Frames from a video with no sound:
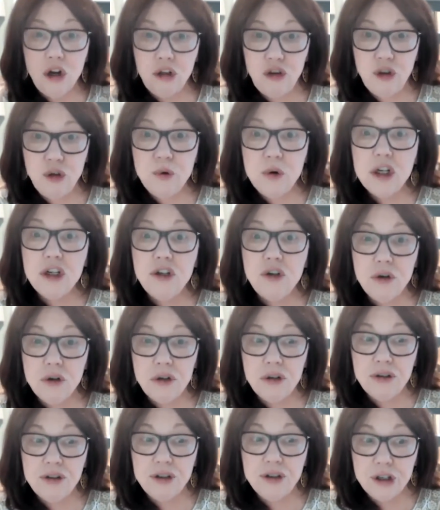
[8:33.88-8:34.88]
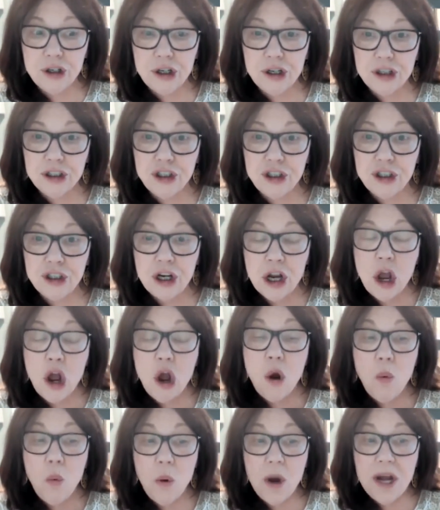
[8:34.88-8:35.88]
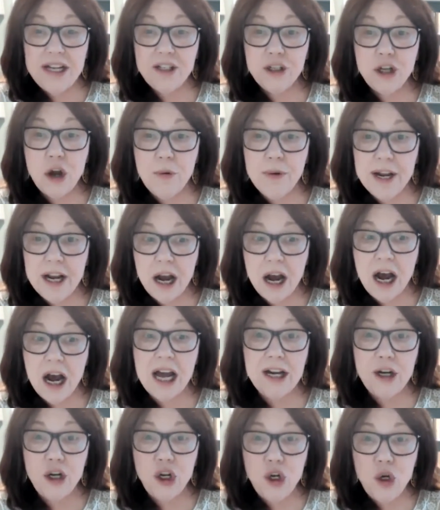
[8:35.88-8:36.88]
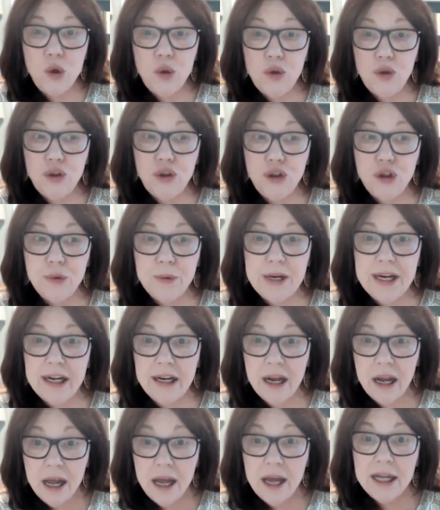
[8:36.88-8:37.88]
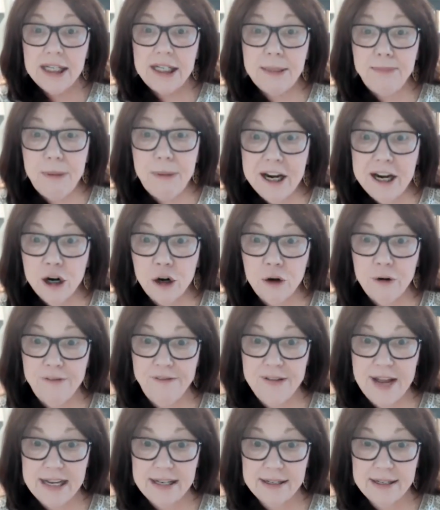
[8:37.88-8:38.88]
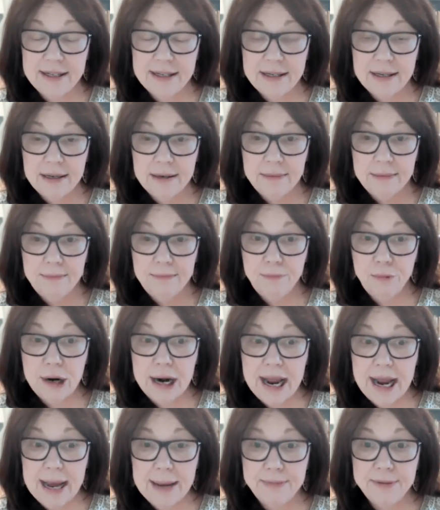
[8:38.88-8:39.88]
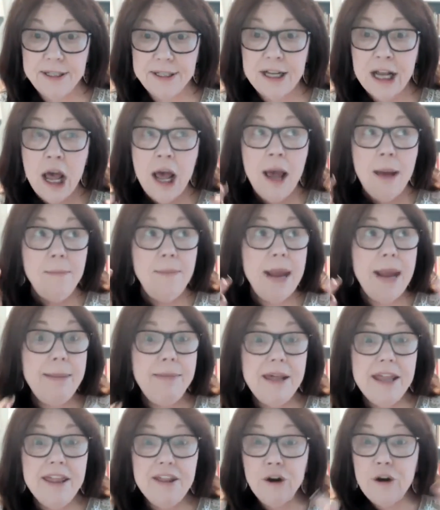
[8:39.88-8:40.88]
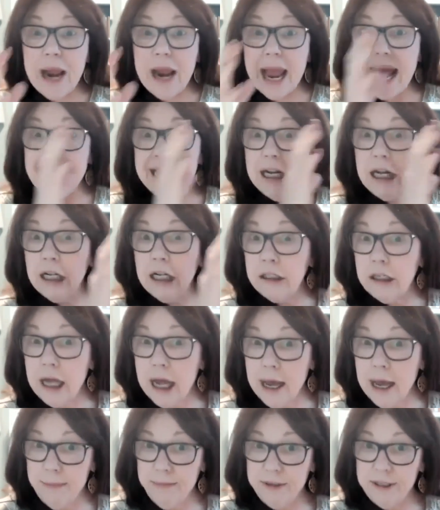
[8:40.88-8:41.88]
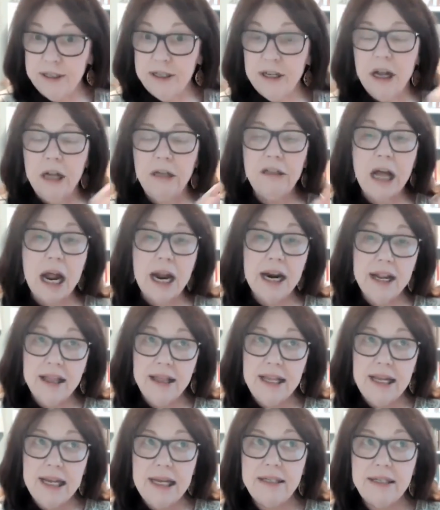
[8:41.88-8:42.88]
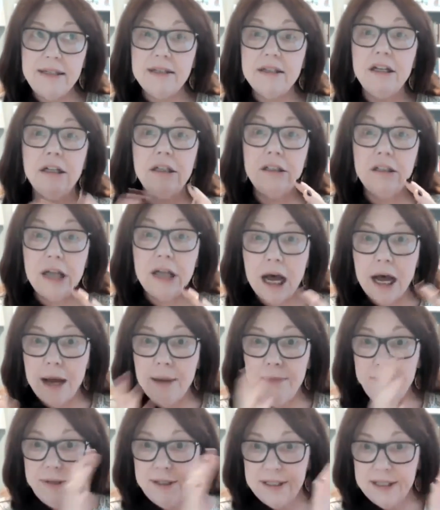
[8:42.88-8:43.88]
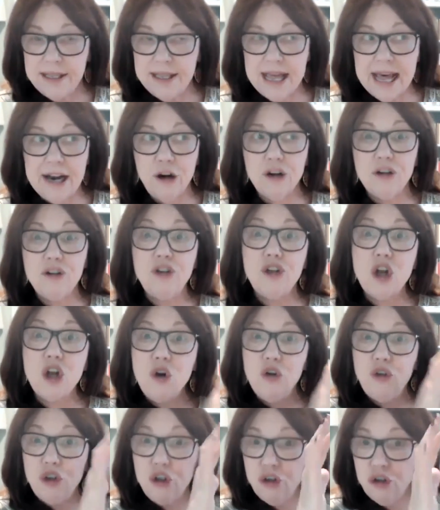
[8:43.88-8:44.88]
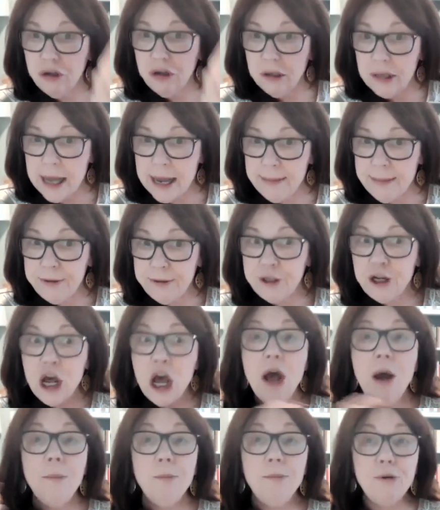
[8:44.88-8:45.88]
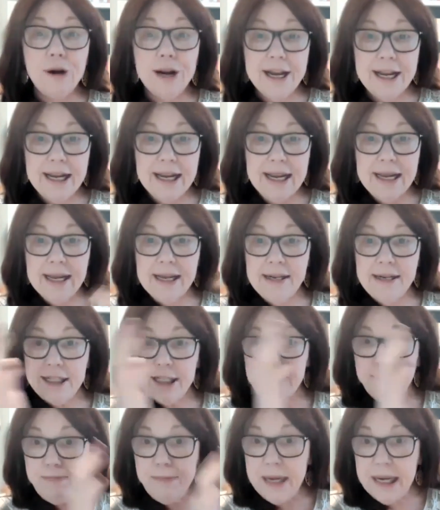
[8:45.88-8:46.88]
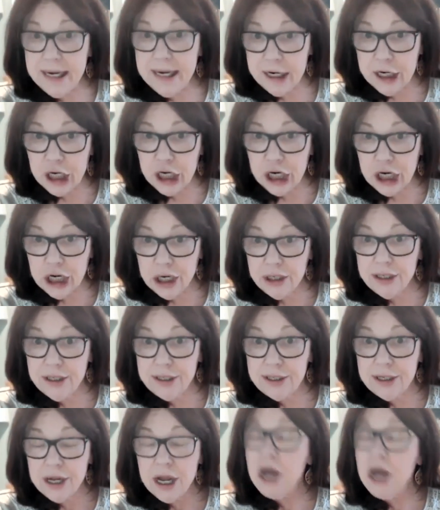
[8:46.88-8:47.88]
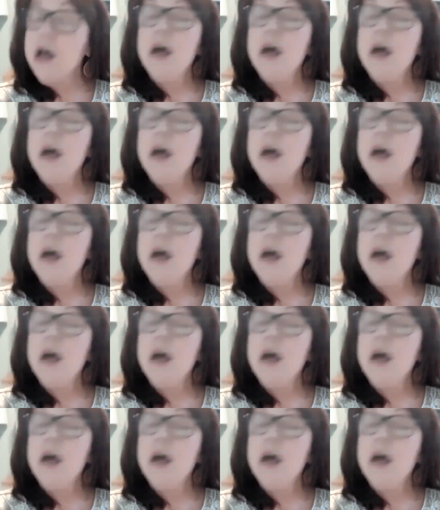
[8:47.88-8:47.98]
do a Google search. What is going on? Who's doing speaker events? Perhaps maybe they're at clubs. A lot of these clubs that are social clubs bring in speakers